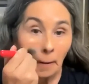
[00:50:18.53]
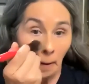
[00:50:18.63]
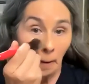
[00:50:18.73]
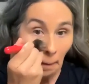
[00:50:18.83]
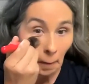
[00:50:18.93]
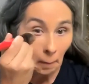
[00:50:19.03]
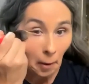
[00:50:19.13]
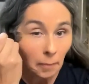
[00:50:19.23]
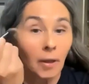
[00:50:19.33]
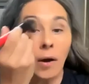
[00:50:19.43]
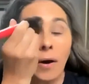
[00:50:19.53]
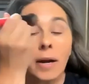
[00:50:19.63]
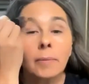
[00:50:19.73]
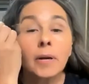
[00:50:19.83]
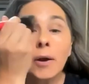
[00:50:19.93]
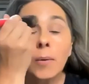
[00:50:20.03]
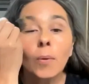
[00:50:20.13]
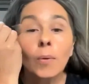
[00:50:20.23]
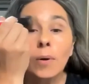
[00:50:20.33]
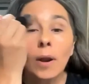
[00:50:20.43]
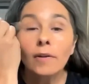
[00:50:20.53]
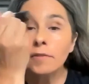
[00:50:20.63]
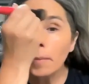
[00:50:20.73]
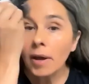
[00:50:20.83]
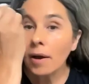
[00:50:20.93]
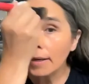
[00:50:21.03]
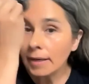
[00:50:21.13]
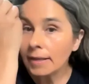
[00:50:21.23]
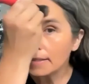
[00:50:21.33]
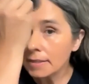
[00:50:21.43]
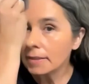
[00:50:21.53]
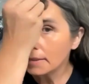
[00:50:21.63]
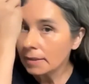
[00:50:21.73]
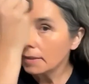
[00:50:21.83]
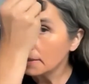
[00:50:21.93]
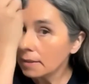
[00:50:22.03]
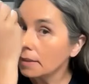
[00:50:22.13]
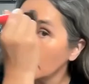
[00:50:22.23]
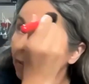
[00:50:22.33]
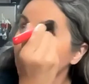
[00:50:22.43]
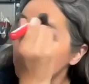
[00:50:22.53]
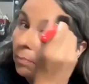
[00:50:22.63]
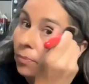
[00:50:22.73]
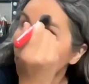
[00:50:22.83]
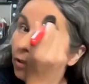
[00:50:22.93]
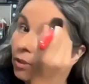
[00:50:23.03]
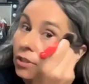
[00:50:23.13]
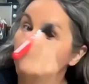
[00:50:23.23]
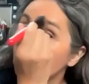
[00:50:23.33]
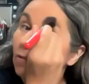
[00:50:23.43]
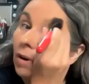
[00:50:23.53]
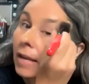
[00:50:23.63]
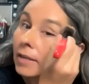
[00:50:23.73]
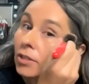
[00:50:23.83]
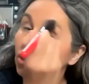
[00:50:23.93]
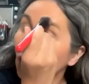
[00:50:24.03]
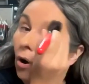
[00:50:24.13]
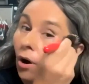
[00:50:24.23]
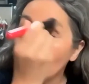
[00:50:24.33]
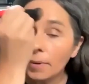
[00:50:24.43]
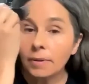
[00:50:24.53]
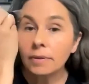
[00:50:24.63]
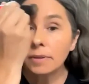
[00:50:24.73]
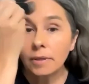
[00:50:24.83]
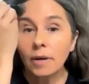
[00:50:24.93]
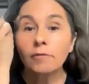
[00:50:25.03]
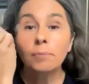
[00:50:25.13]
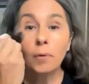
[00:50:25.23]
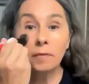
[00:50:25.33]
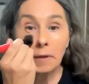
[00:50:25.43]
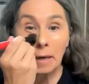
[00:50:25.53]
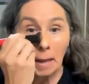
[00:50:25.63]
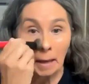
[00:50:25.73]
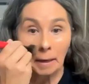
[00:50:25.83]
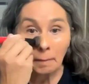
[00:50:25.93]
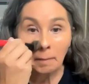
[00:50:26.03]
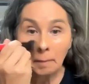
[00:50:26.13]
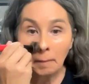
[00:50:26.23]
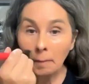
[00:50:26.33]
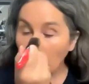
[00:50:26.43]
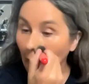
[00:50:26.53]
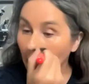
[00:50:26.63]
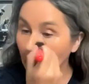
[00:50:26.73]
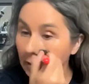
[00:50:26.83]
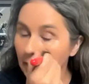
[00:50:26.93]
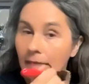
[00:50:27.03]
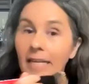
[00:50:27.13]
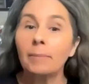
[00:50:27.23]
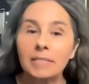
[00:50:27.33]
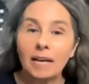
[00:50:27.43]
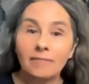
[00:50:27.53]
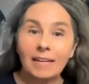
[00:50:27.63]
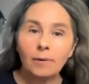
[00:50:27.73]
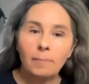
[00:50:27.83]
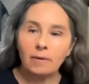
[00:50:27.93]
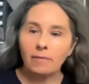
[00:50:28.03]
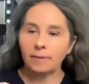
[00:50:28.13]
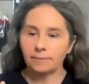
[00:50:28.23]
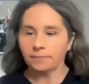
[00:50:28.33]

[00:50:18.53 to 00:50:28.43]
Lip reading: So I'm going to pop that on. I'm going to go all over my eyelid. And this brush does a great job of buffing it in. I'm actually going to get myself a little mirror.